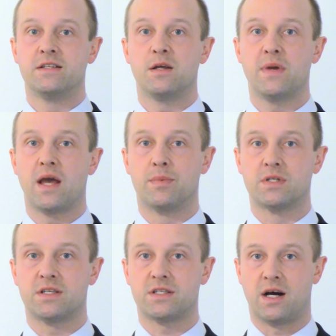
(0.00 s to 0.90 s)
to be
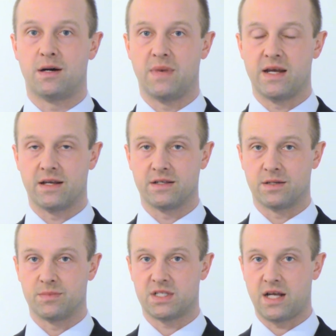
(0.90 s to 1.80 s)
able to start making
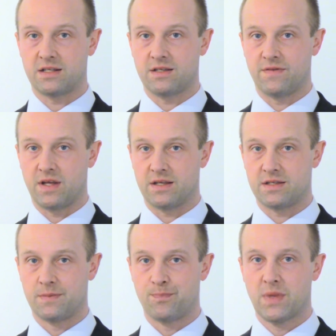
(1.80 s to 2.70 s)
some sense of
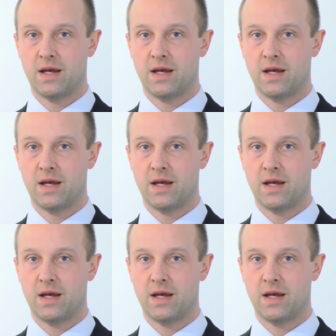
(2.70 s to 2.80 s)
this.